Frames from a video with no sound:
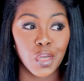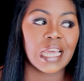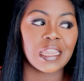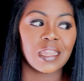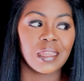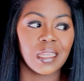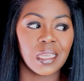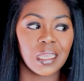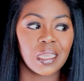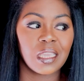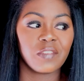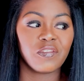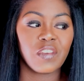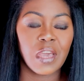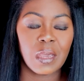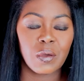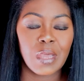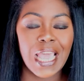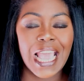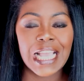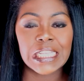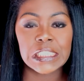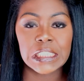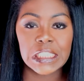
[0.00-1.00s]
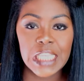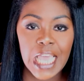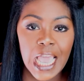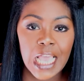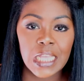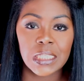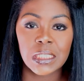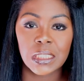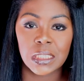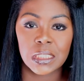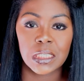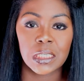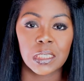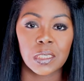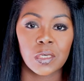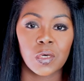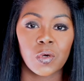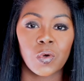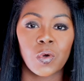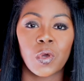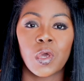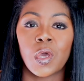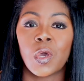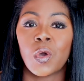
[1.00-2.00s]
I think if I had sat
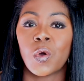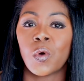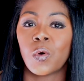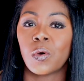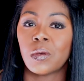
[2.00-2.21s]
still